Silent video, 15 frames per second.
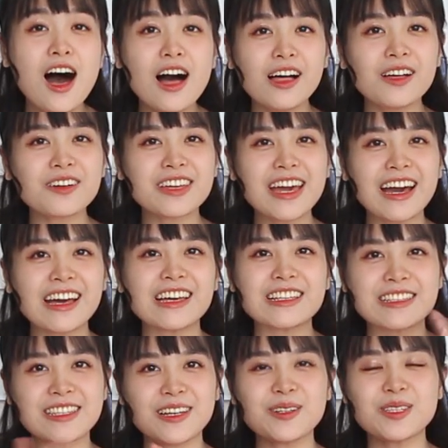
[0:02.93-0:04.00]
Okay,
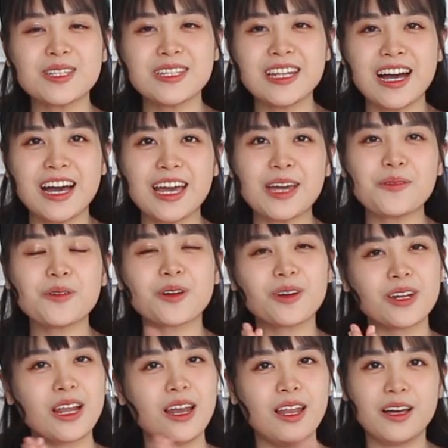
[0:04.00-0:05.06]
so today we're
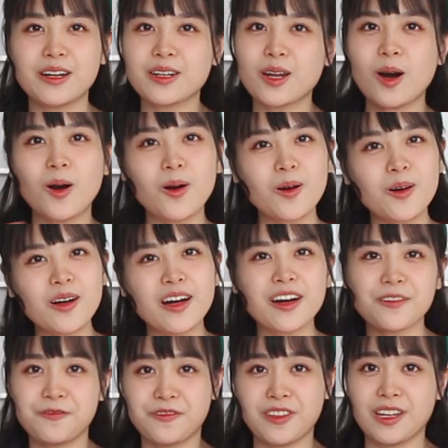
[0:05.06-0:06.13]
gonna learn all of
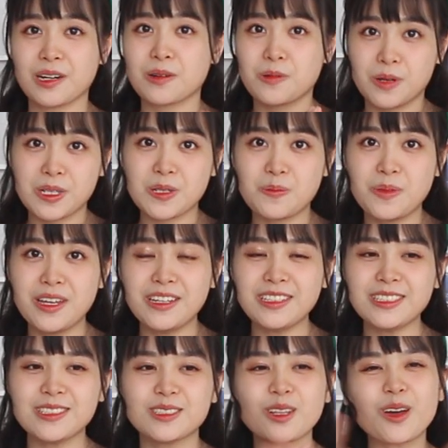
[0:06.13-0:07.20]
the Christmas,
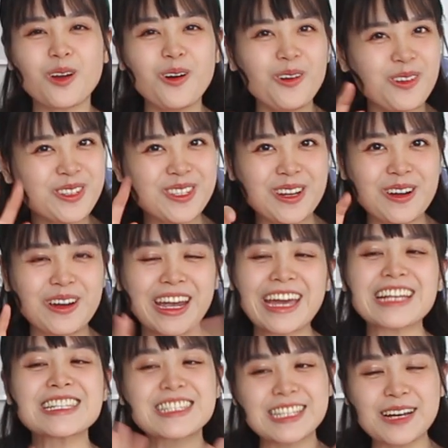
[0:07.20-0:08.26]
not all, sorry,
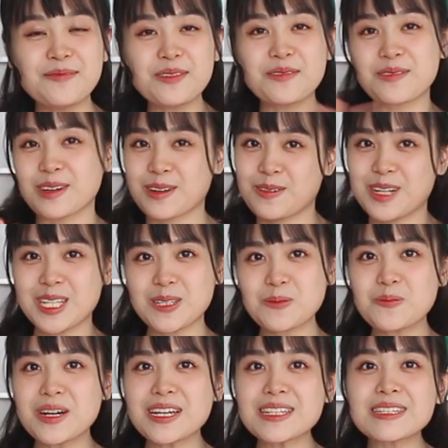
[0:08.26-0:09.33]
some of the
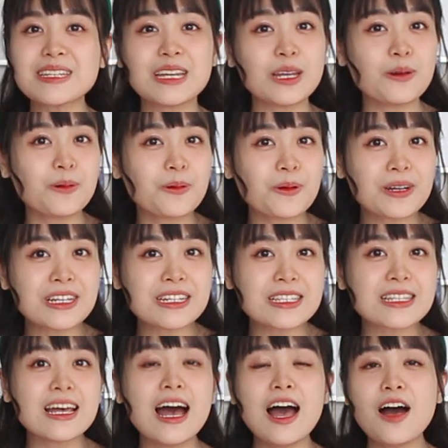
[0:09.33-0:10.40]
Christmas new words
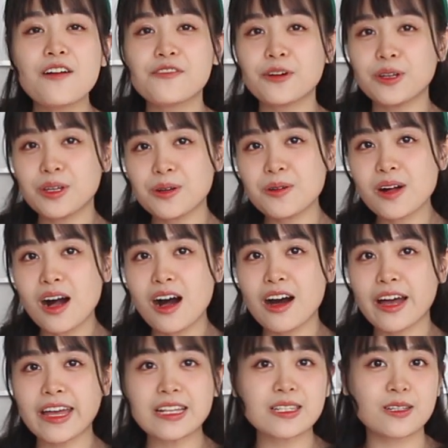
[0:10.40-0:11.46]
for you
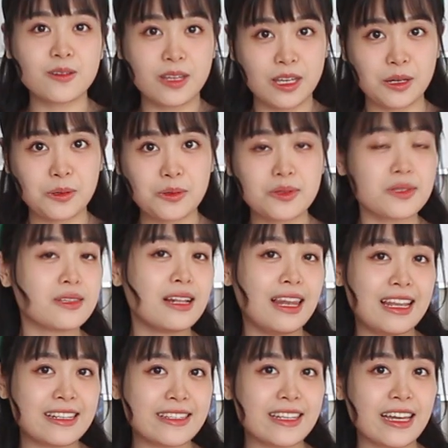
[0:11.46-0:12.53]
guys to use,
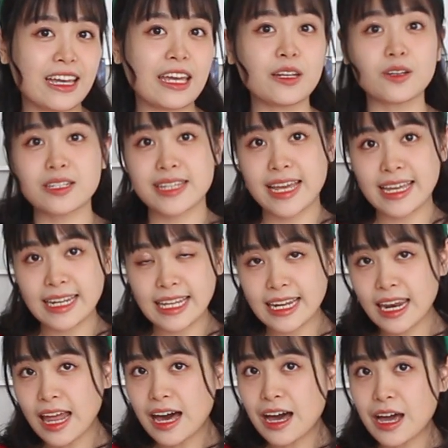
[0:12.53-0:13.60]
let's say in your daily
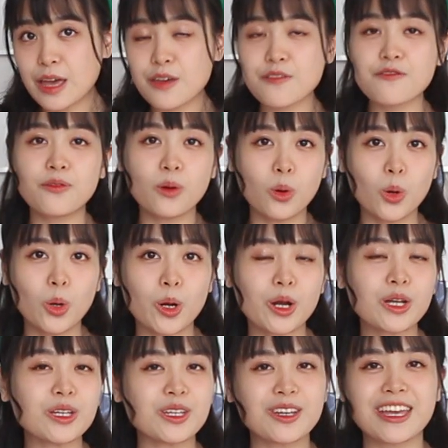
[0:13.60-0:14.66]
life, or
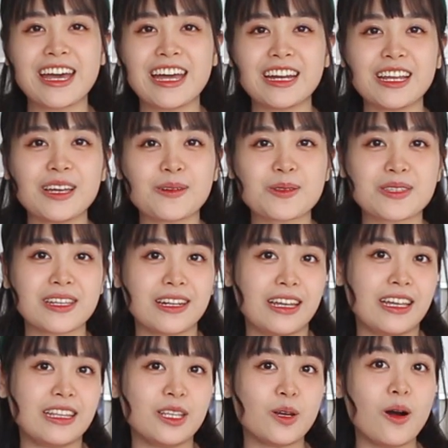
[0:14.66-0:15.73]
you can use it
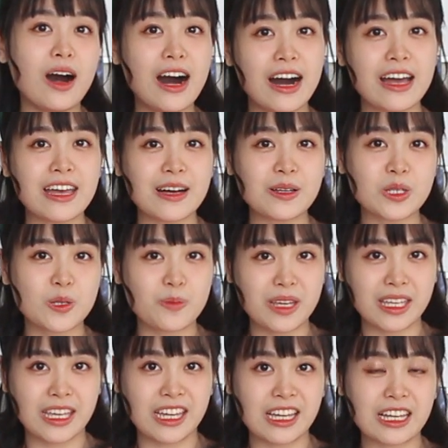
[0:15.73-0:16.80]
in your IELTS
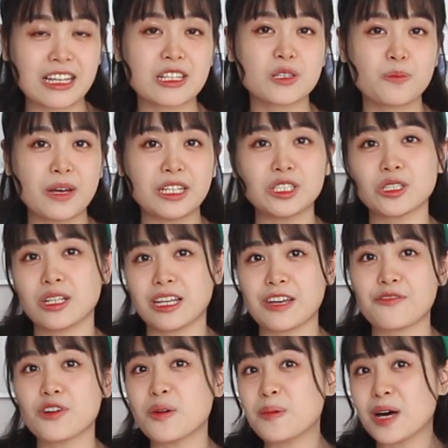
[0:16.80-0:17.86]
speaking, especially
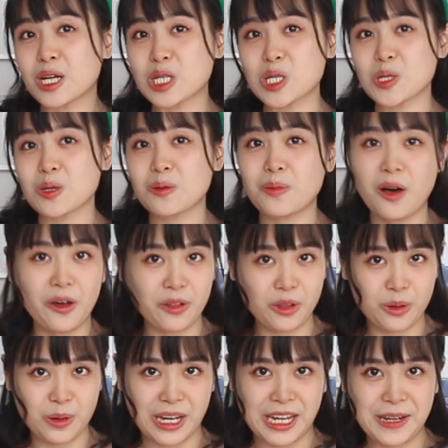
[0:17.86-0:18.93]
for part 2 or part
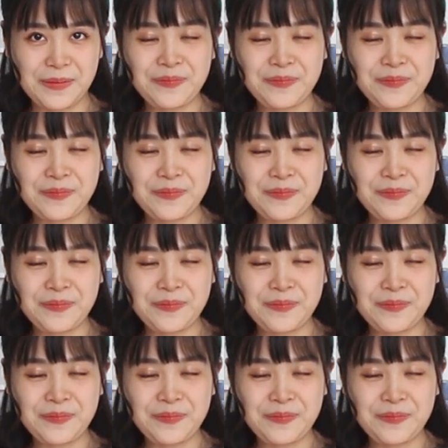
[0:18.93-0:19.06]
3.